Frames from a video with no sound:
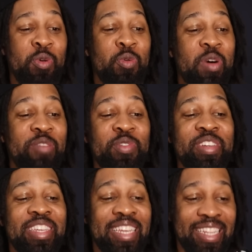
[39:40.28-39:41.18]
Whoever
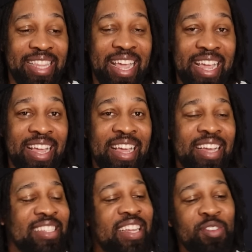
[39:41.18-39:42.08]
did that,
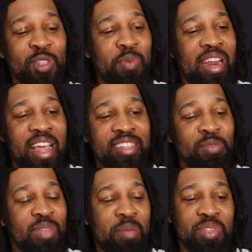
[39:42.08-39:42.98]
because I know somebody got
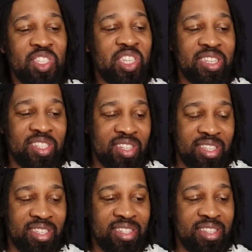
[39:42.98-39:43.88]
some type of
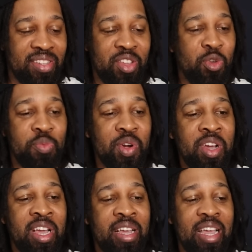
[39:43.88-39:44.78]
sixth sense of humor
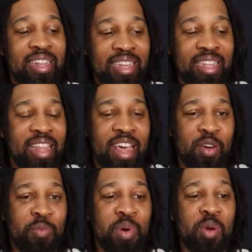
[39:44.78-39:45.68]
and did that
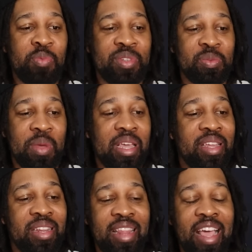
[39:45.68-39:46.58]
on purpose,
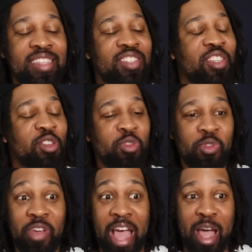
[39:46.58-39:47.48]
man. That's
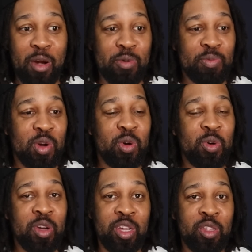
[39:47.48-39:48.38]
just foul,
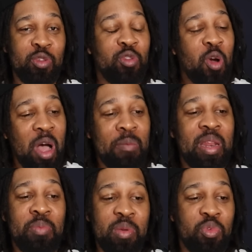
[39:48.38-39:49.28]
bro. You know how
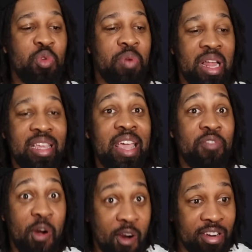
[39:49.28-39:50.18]
many people you probably
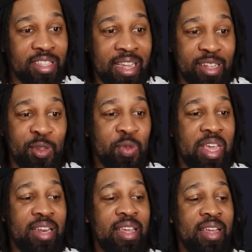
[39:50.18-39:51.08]
gave a heart attack to
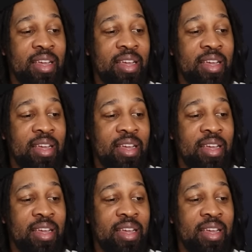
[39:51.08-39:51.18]
that day?